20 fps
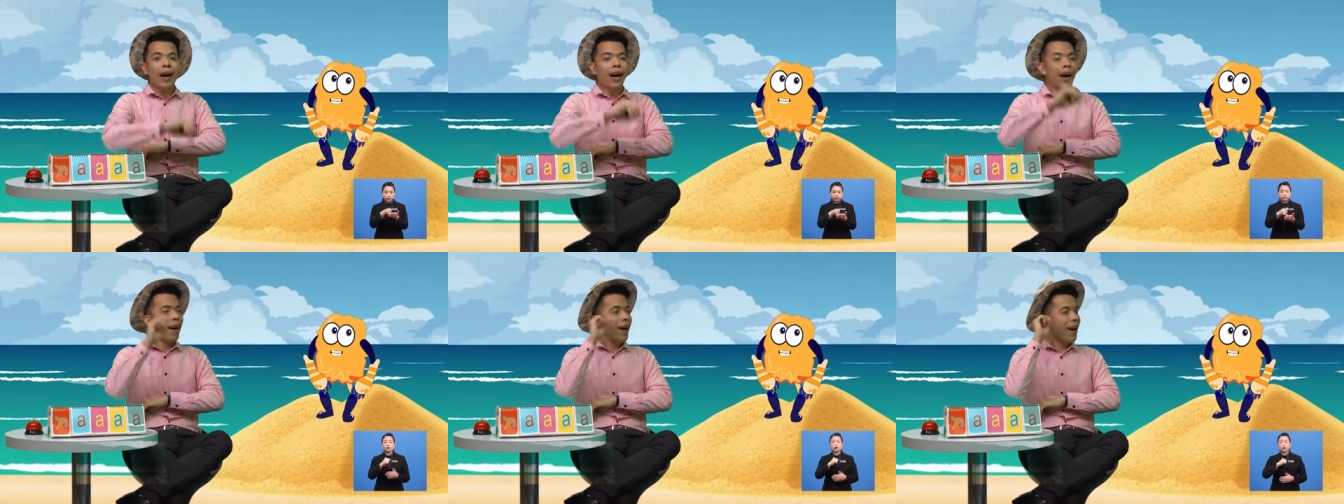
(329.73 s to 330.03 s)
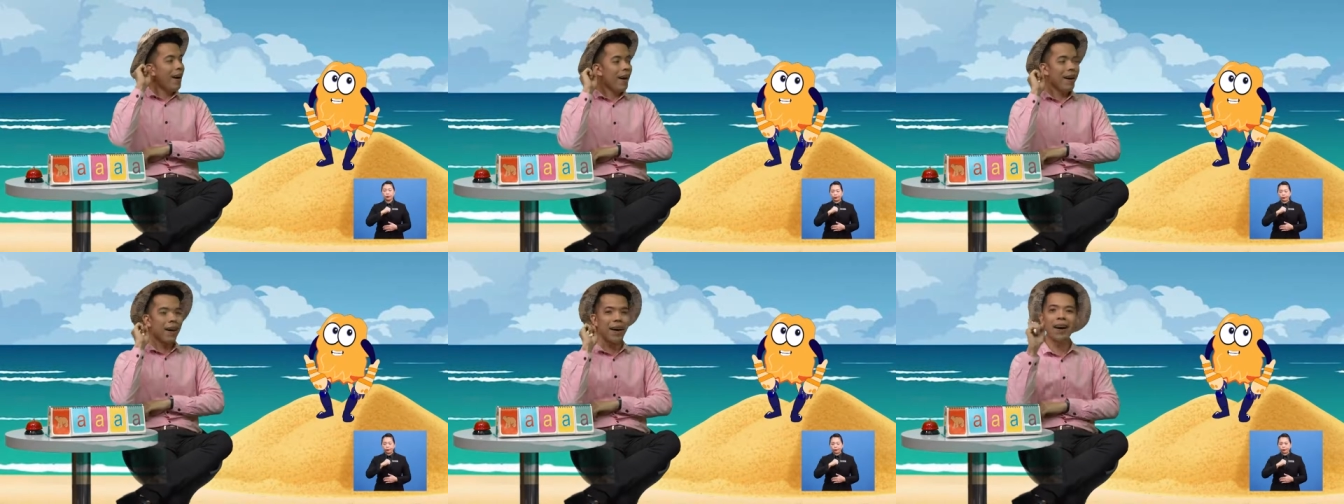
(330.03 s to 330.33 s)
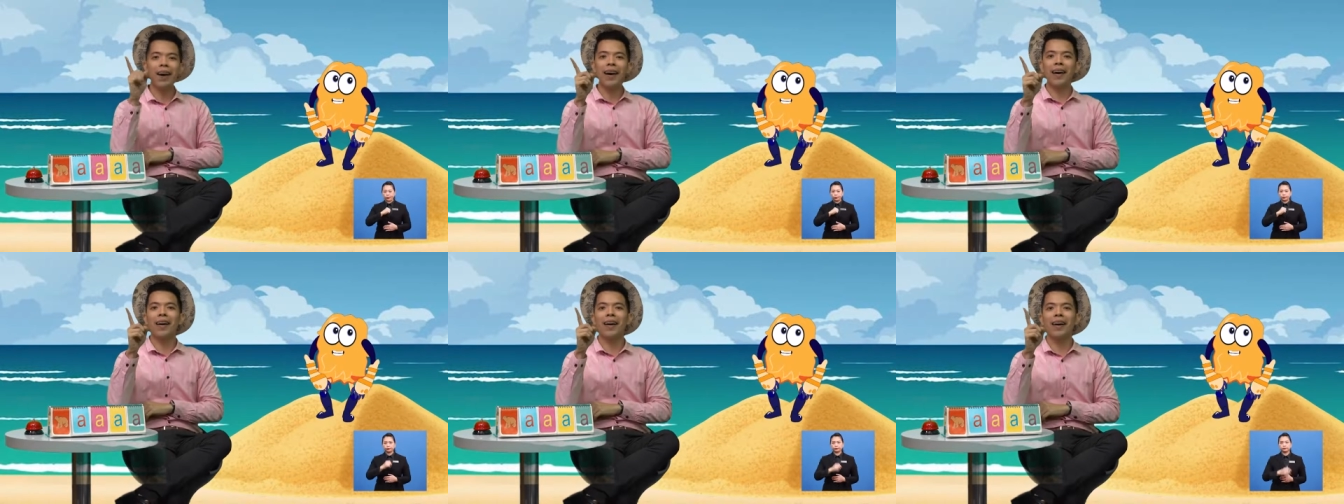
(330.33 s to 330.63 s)

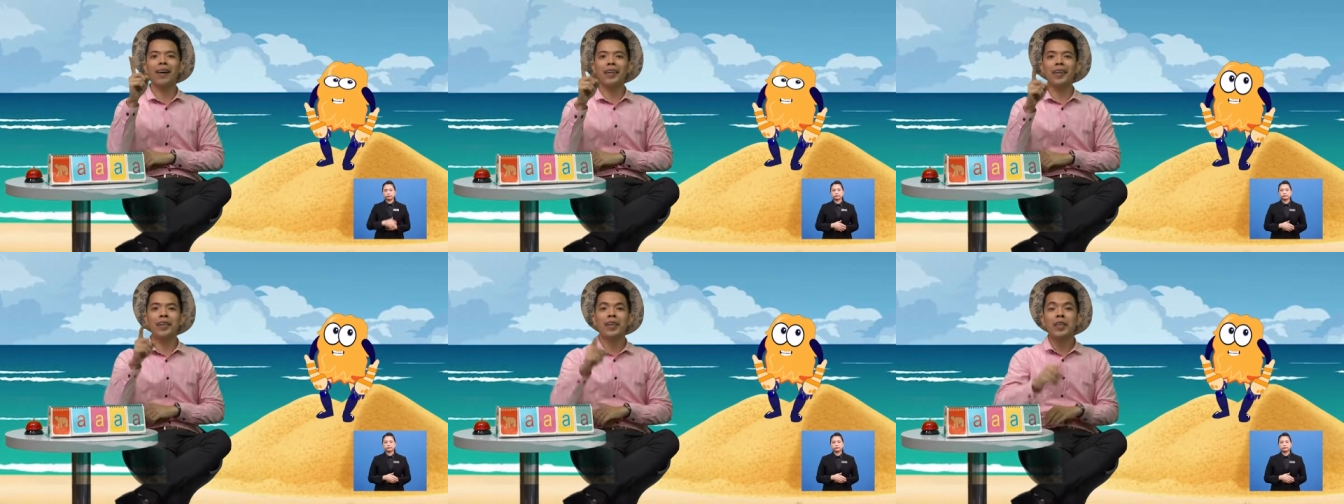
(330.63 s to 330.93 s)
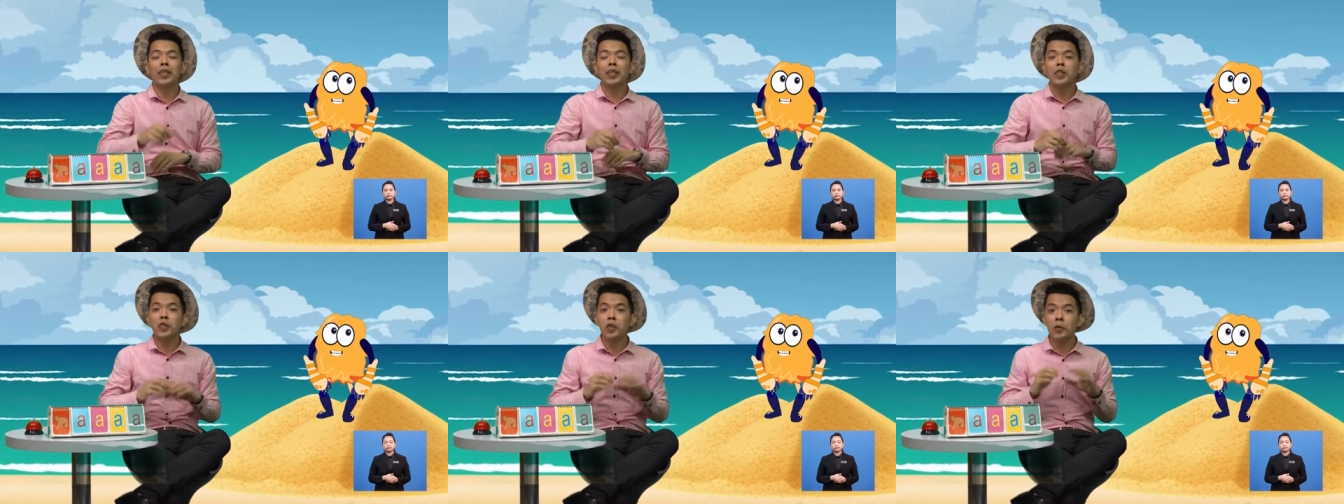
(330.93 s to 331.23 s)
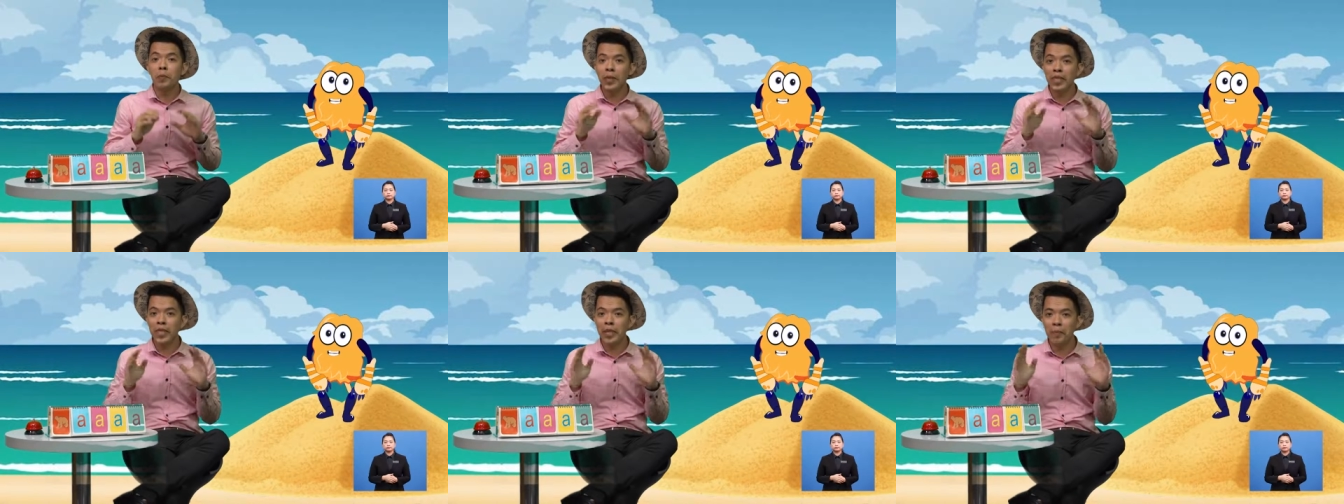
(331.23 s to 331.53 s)
Aha! To
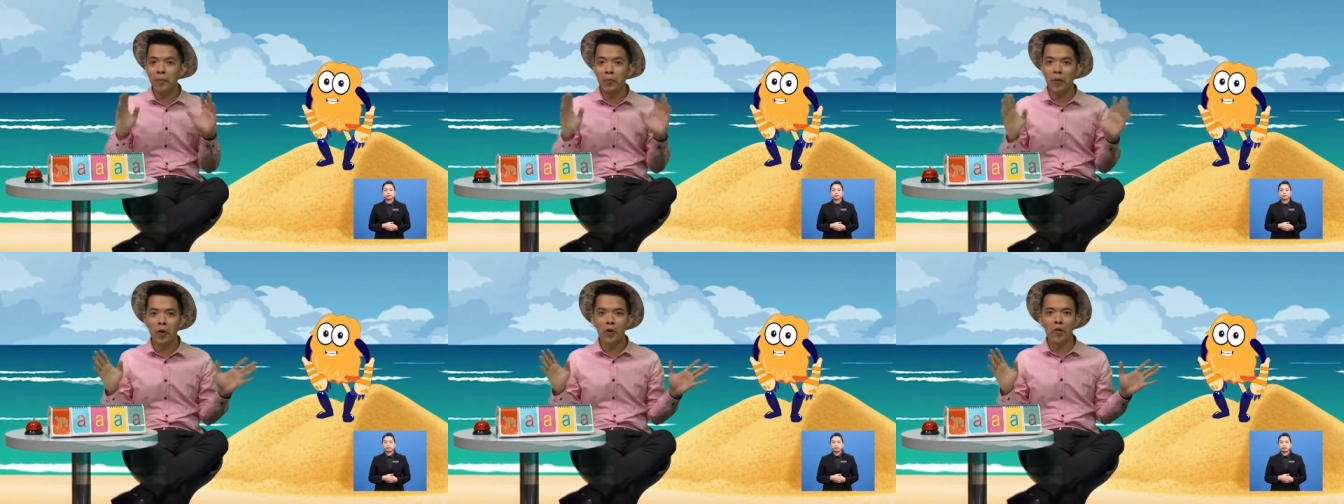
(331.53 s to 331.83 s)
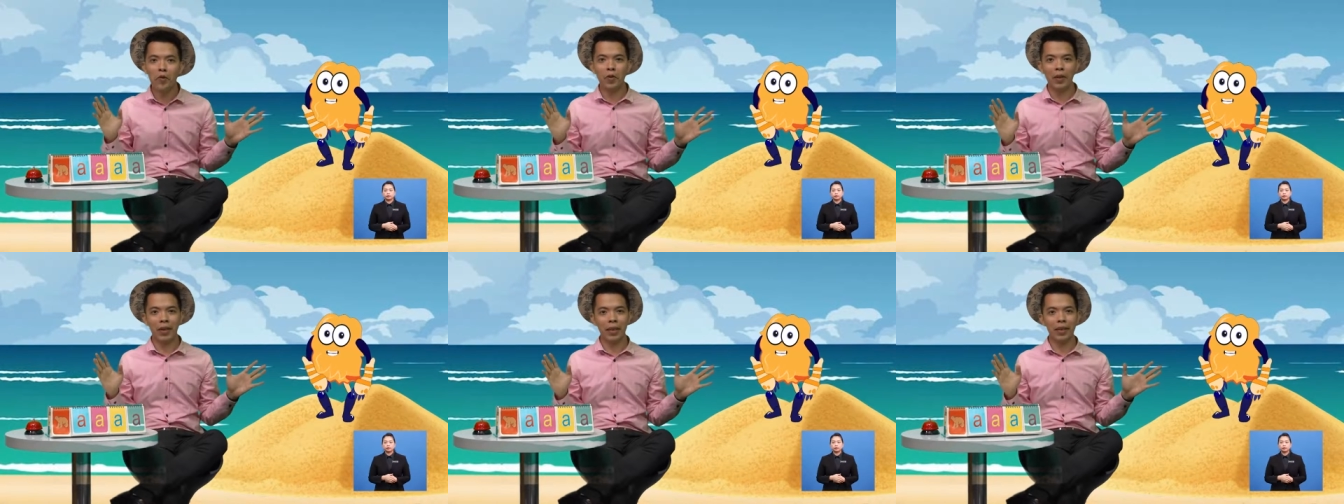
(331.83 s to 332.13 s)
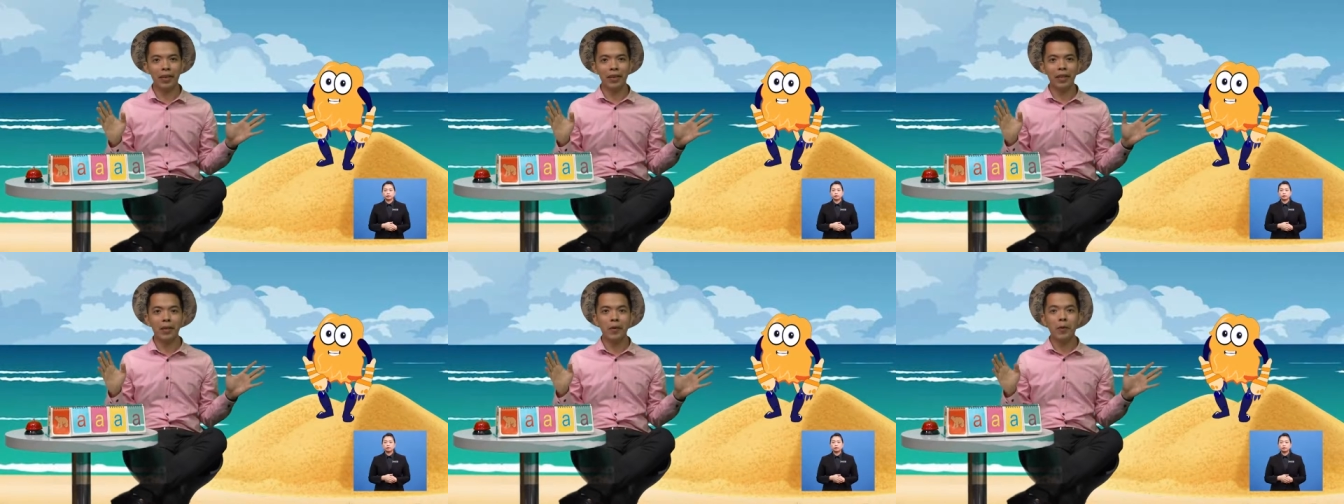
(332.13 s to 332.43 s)
make it more fun,